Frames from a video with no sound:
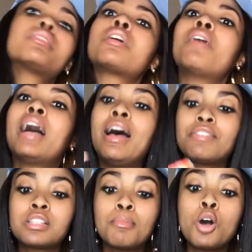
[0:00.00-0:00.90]
so I
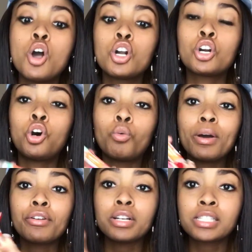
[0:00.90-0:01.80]
have some cold
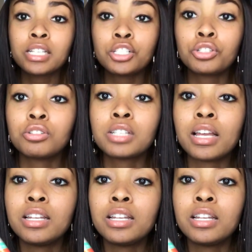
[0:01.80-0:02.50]
weather essentials,